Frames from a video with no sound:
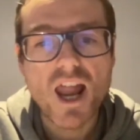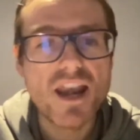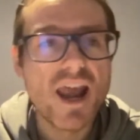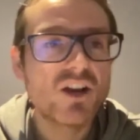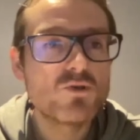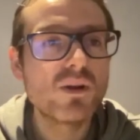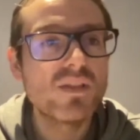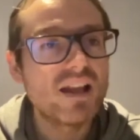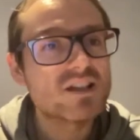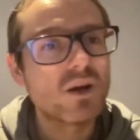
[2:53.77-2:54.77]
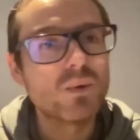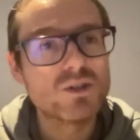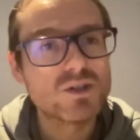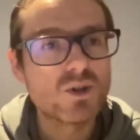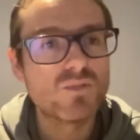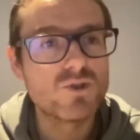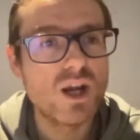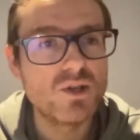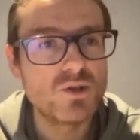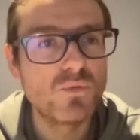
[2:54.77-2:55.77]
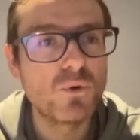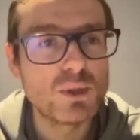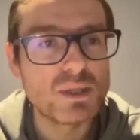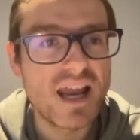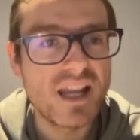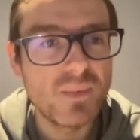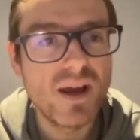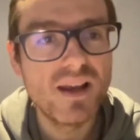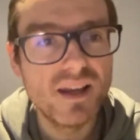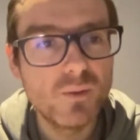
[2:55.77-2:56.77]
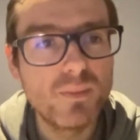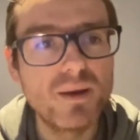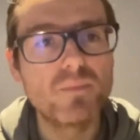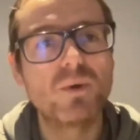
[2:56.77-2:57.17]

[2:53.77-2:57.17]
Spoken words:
naturally that's going to sort of change your voice anyway a little bit.